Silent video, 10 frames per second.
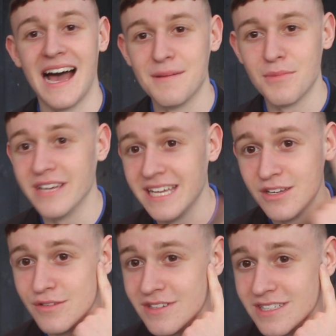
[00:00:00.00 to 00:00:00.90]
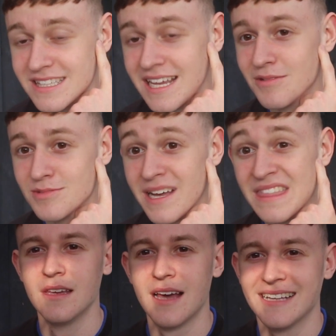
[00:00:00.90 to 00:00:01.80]
and my ear hoovered. That was mad.
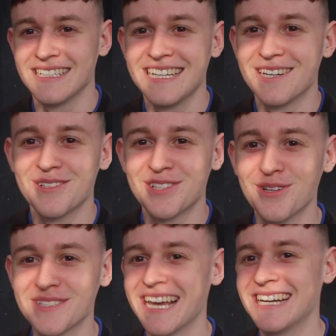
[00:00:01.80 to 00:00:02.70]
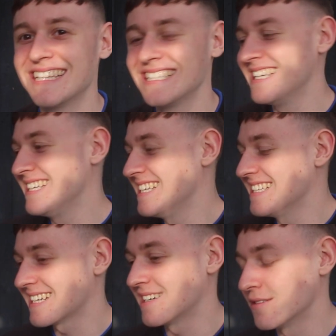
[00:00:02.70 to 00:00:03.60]
As a kid, I was so scared of the CT
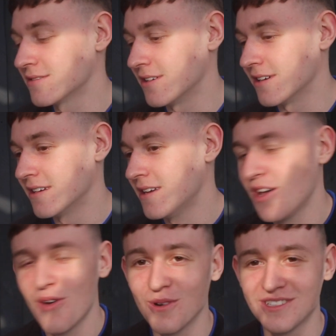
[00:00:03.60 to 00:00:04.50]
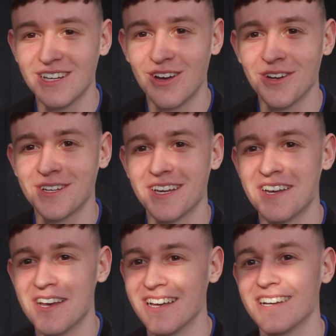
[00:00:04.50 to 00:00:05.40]
scan. I was like, what's it like?
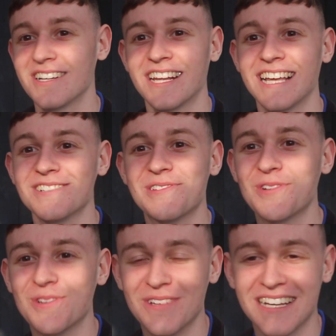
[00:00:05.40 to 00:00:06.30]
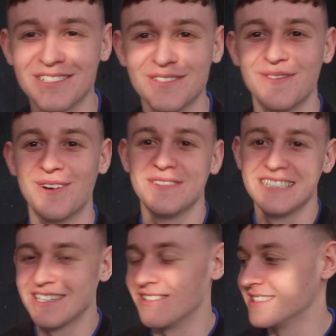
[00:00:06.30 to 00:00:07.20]
Can I get stuck and all that stuff?
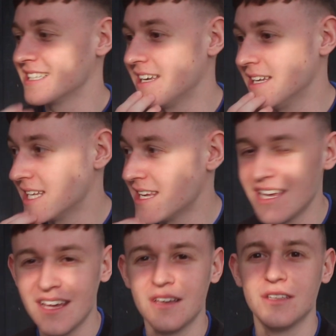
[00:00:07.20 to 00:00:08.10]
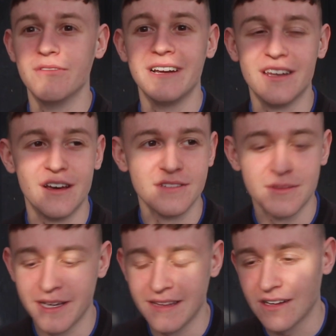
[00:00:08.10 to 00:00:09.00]
Obviously, like as a kid, you're really nervous
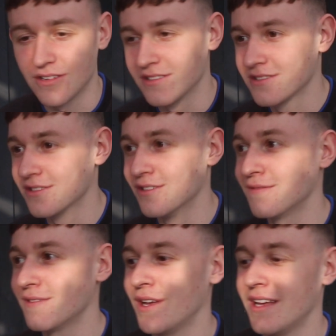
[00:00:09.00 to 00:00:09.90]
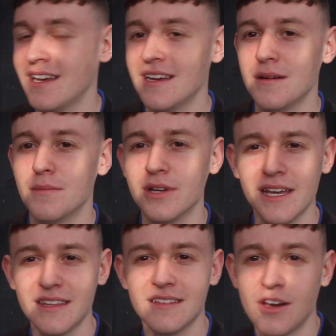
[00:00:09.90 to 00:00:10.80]
about that kind of stuff. But
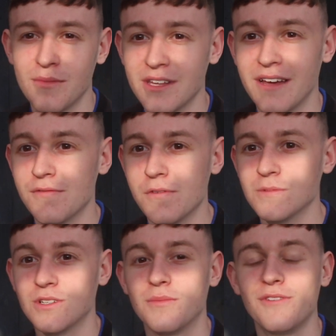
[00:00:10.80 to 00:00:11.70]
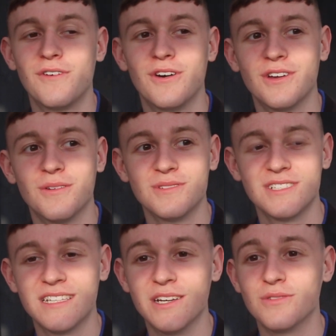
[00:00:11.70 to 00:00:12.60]
yeah, they told me that everything was going to be fine. I was
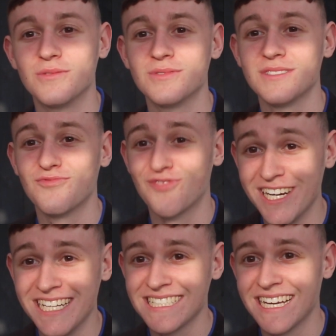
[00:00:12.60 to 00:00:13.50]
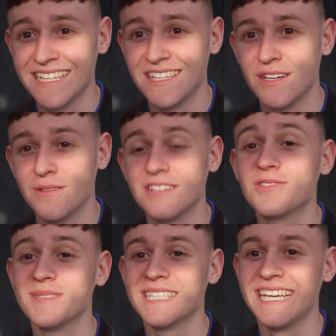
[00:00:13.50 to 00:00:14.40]
still really scared, though, as I
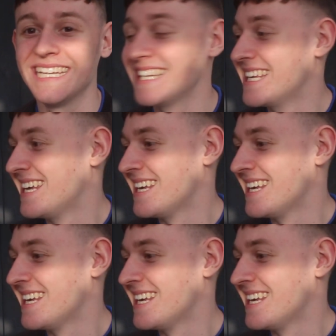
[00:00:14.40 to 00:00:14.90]
was a kid.